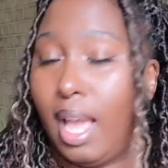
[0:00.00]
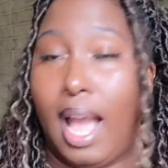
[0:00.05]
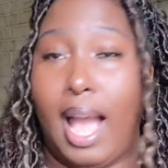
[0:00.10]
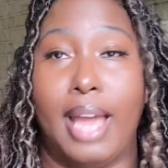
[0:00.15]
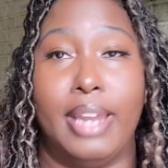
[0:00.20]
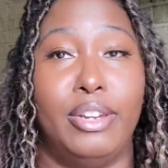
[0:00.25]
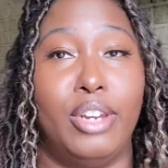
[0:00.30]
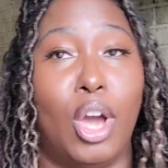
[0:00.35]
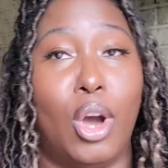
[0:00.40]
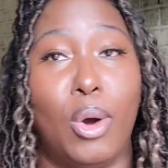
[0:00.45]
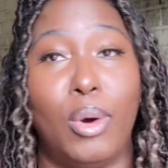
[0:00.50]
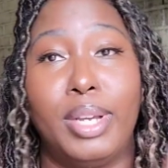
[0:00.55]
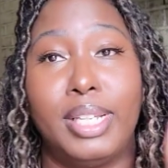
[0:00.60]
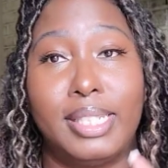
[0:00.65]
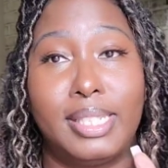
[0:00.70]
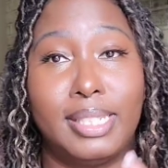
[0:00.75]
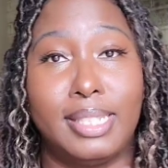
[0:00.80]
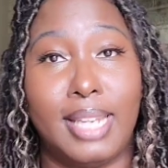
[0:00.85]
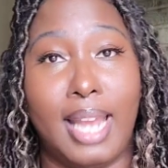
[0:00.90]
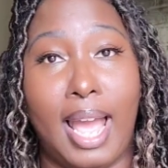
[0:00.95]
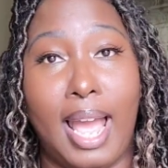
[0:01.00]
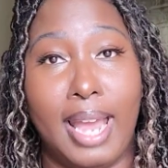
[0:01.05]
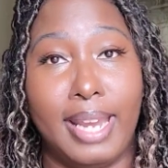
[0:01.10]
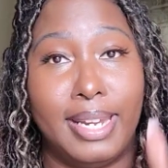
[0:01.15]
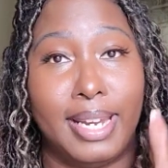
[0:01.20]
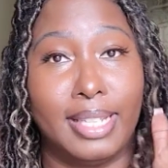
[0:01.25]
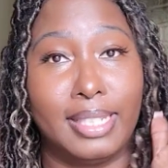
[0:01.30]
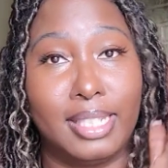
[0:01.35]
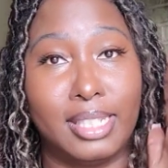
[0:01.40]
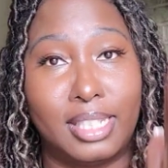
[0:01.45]
I know it's not
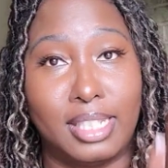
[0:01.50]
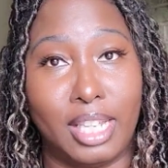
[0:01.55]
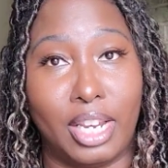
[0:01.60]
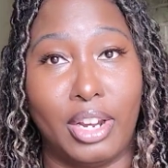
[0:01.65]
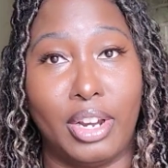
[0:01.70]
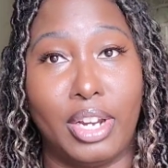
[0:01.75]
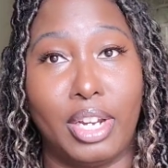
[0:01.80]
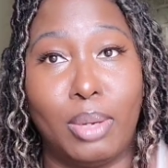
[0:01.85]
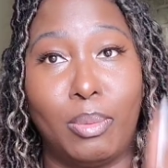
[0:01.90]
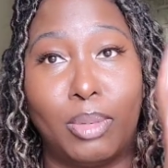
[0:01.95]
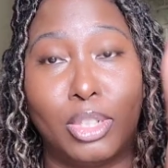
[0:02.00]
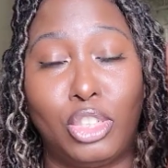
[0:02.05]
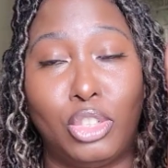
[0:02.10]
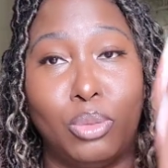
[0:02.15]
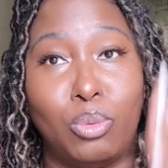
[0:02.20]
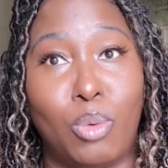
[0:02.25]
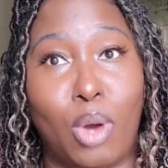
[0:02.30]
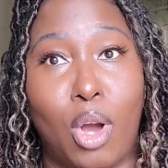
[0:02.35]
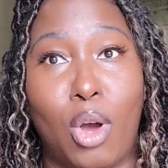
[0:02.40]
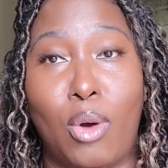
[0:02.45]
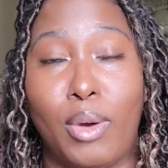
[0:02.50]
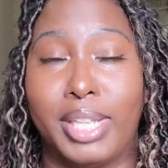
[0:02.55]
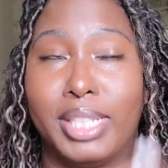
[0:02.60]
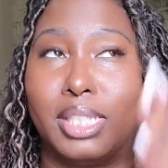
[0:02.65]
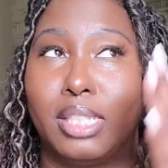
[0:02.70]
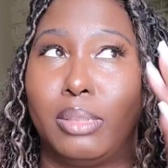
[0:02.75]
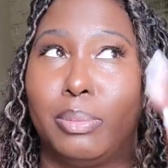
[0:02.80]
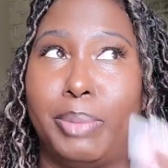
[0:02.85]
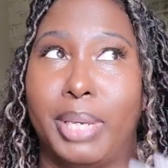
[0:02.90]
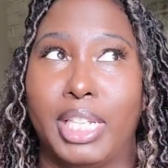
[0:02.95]
necessarily what you want,
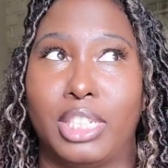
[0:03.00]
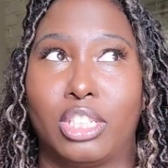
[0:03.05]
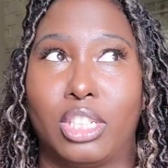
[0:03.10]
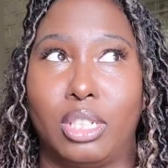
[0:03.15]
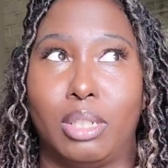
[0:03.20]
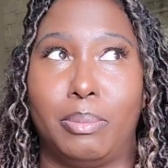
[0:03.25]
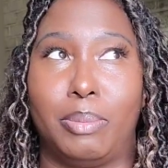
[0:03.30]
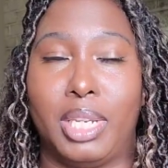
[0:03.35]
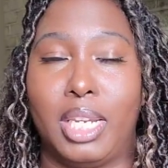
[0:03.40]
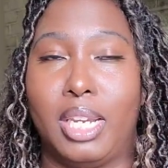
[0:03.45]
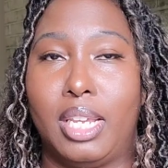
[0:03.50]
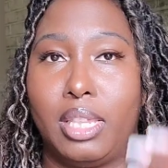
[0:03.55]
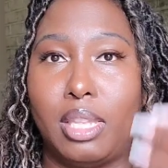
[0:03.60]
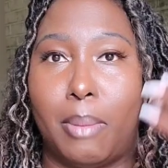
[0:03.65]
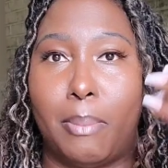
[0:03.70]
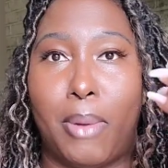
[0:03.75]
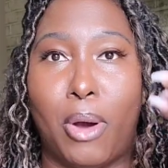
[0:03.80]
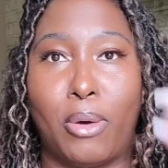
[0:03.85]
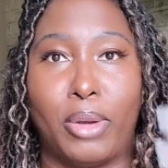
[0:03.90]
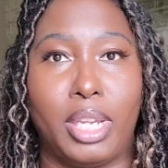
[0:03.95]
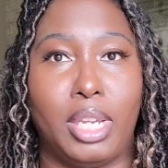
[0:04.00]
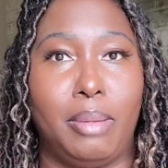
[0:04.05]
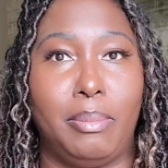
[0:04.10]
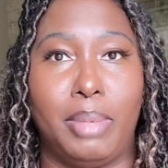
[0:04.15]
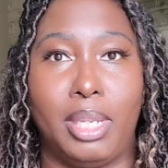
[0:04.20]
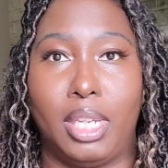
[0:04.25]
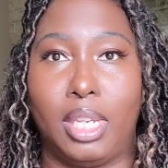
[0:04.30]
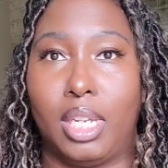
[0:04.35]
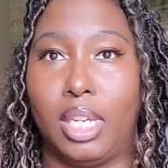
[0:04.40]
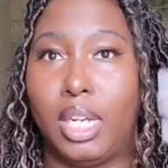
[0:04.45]
especially being that
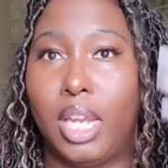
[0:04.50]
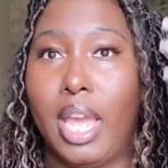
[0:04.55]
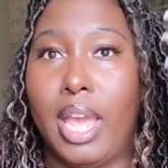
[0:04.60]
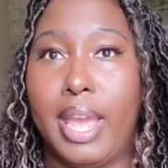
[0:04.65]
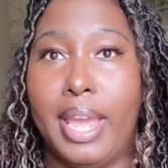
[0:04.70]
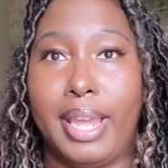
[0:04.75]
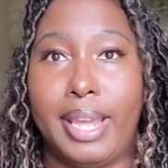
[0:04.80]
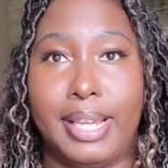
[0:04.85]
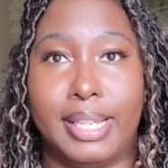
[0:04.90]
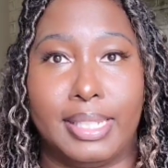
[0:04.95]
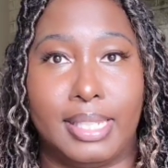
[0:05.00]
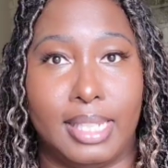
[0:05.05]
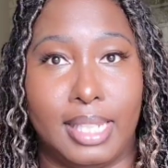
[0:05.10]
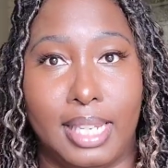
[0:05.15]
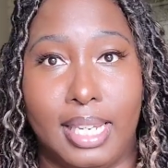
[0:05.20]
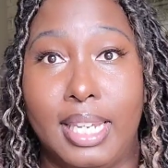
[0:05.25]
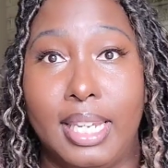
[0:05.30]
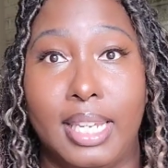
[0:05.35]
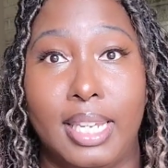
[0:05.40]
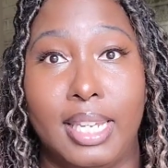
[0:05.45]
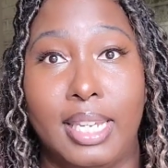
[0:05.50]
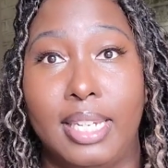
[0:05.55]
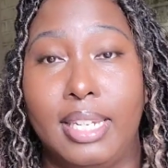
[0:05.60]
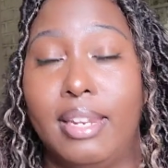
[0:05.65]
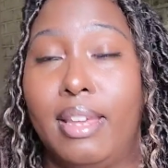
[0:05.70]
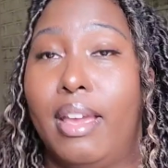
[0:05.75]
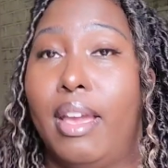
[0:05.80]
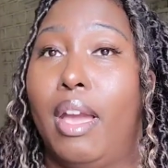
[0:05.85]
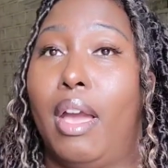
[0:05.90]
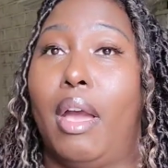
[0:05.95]
Bohemian is
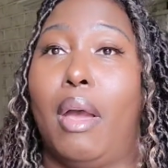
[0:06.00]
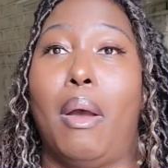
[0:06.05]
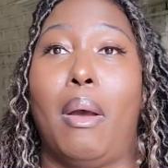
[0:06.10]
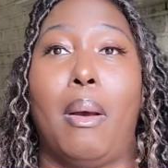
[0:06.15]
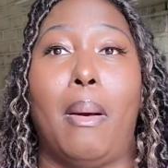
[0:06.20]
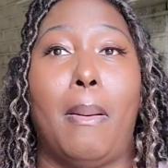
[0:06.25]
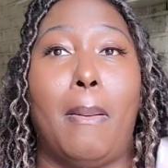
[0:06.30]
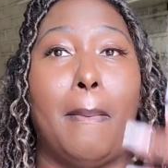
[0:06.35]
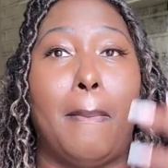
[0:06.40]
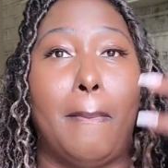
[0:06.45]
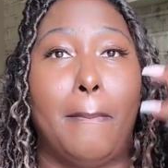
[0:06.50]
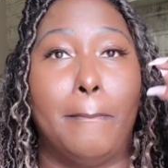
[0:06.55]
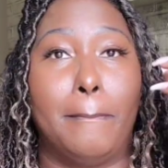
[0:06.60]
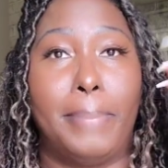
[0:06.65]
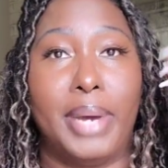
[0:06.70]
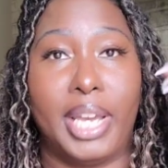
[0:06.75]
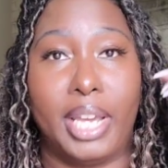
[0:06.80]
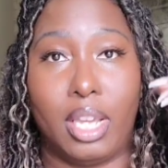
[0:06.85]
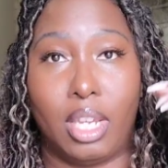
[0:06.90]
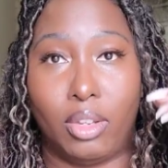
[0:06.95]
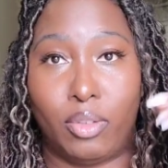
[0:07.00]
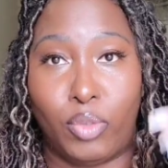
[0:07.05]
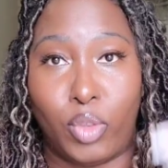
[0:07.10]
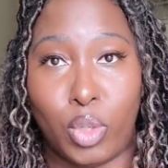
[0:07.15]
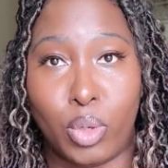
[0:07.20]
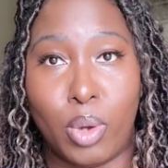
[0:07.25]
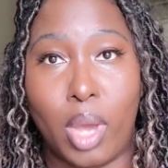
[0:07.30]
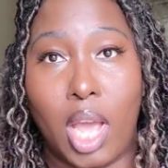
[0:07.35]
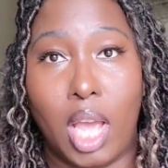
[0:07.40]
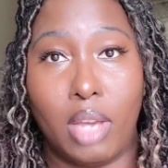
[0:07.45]
in. But if
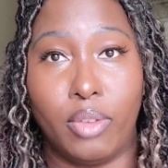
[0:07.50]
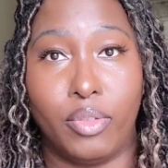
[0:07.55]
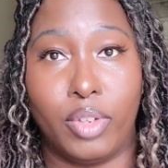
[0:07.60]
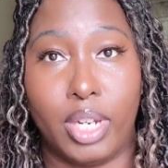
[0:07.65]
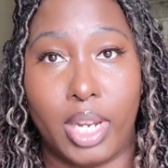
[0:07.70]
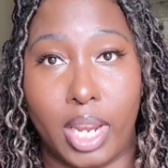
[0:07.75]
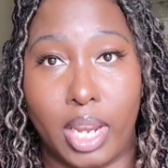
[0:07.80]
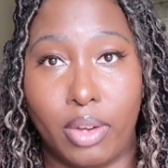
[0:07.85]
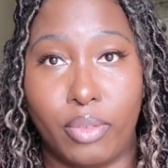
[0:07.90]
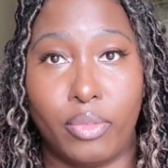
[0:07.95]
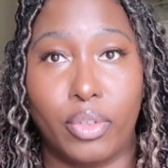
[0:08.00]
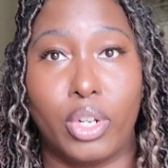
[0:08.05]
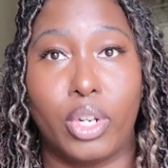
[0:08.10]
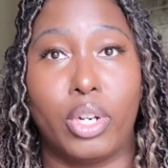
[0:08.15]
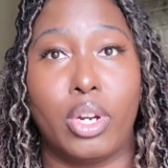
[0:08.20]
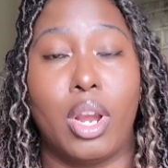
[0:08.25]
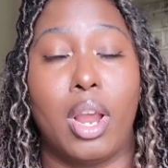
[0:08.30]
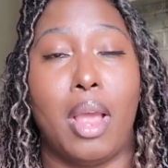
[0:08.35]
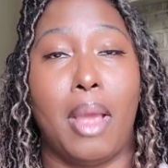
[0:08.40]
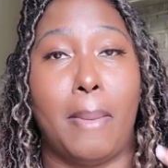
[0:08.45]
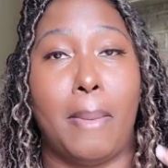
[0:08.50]
you have never